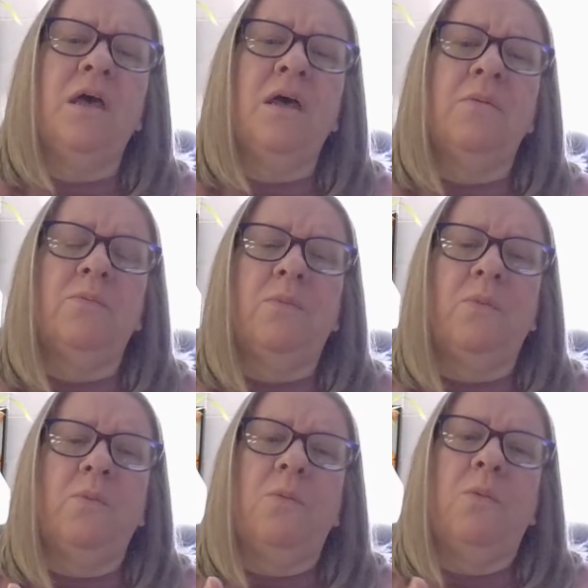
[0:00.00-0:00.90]
I've
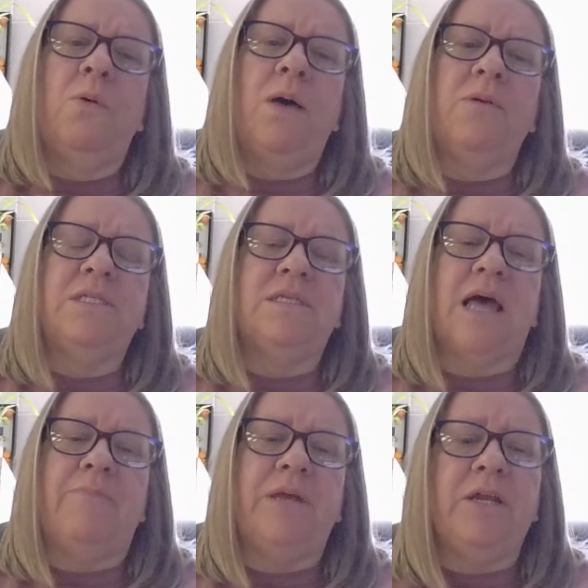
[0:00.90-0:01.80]

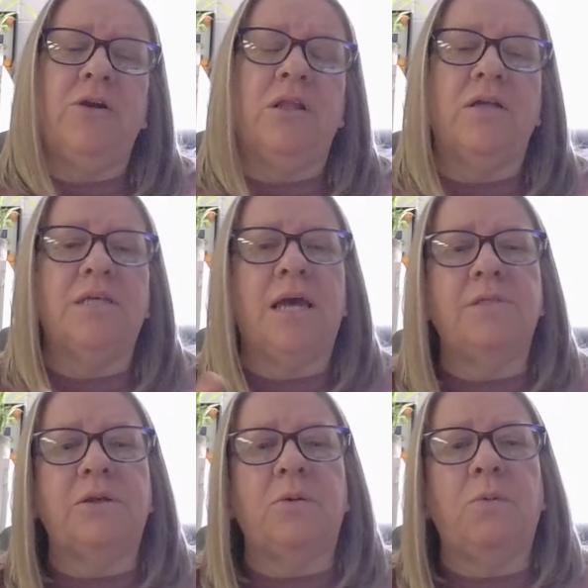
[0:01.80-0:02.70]
been here a long
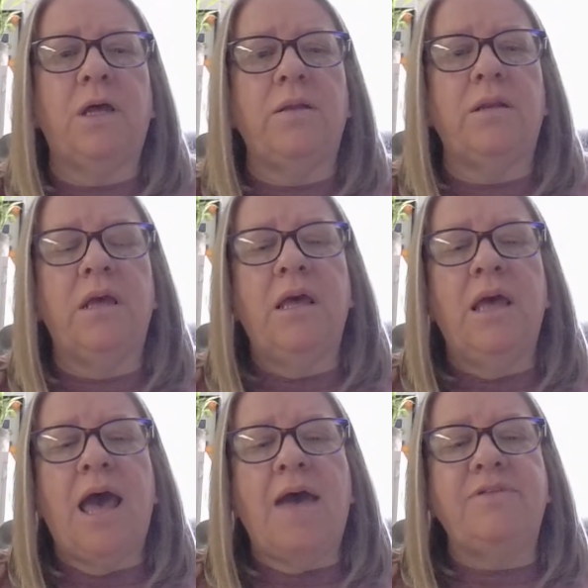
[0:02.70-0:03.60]
time, so what
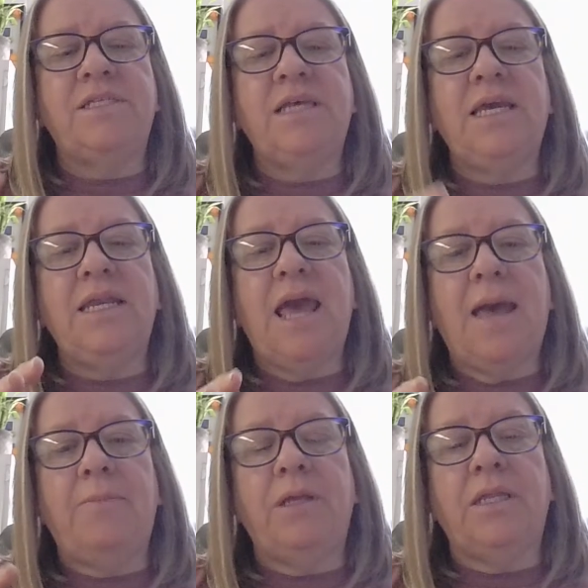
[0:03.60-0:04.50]
I've seen
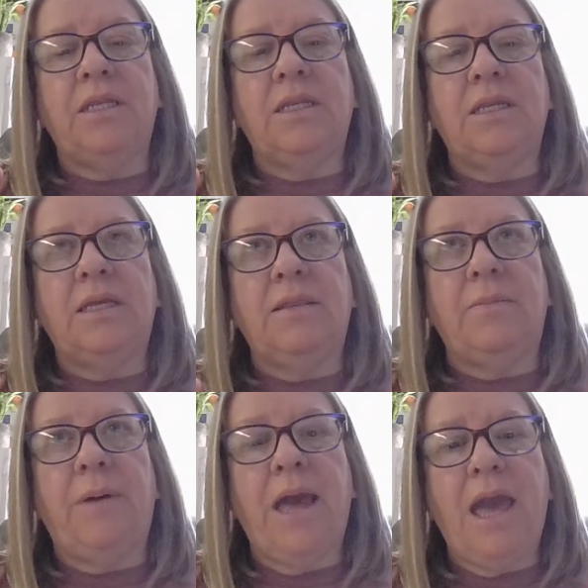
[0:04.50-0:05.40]
happen in
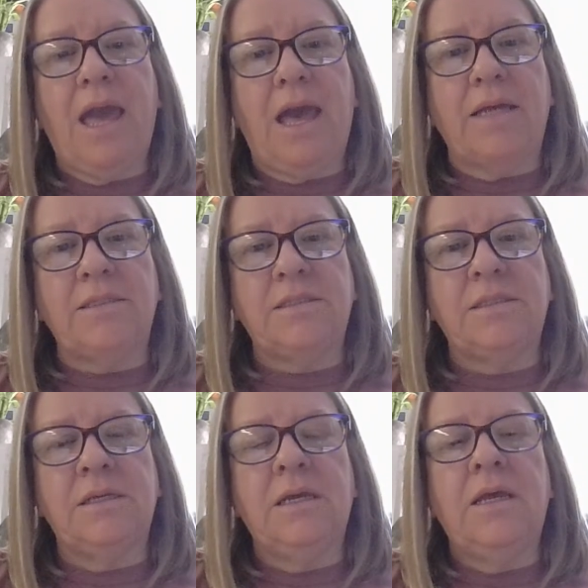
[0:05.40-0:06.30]
the
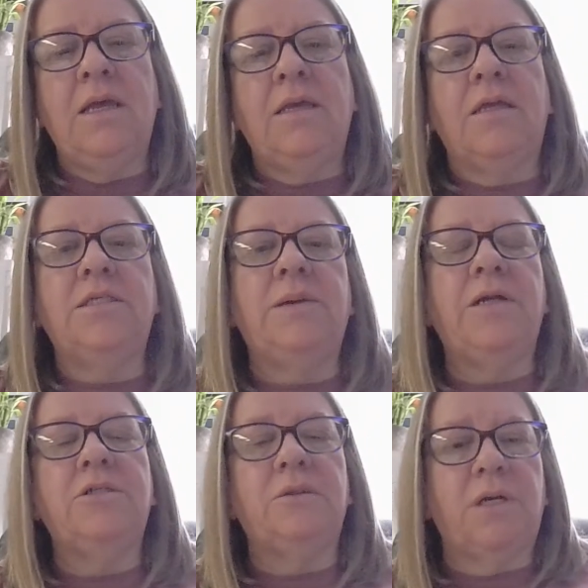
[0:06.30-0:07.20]
past
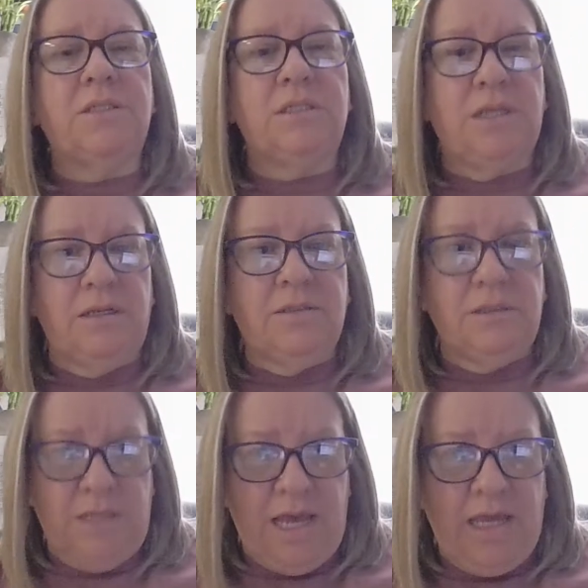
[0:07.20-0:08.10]
compared to
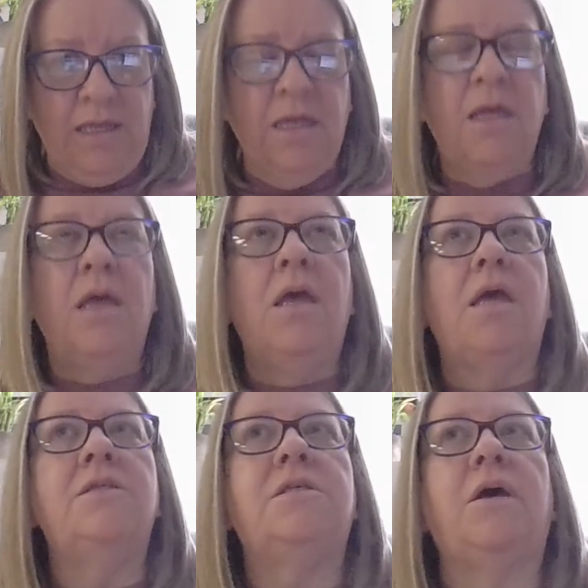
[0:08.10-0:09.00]
today.
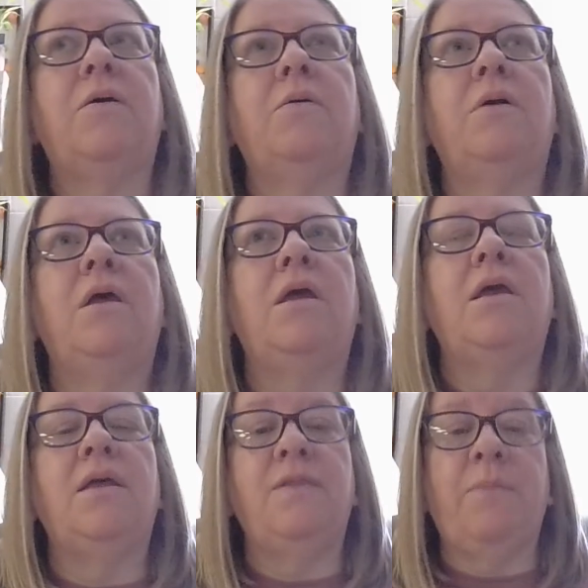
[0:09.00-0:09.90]
And so
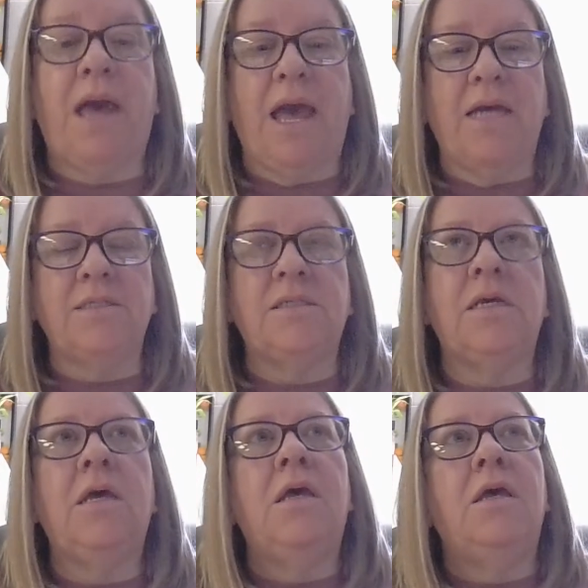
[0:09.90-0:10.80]
in the past,
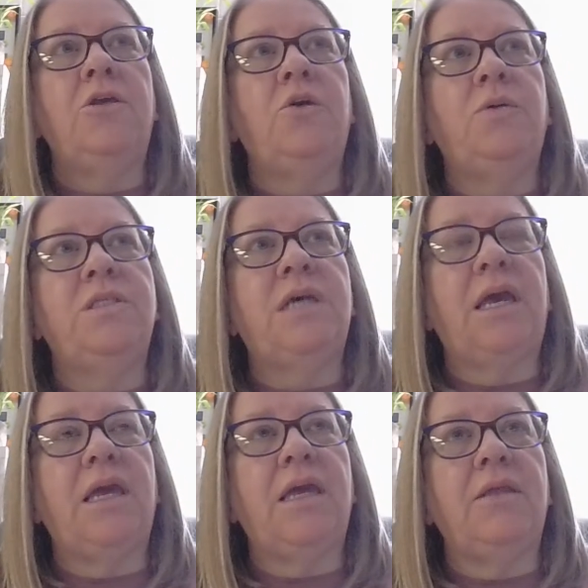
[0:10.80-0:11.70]
you would
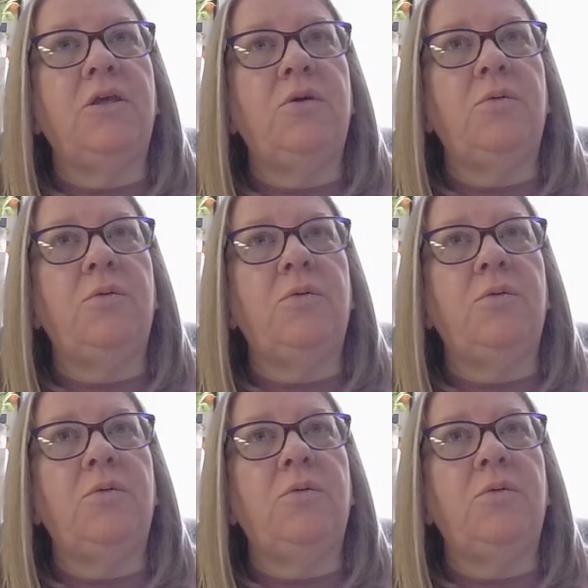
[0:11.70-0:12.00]
say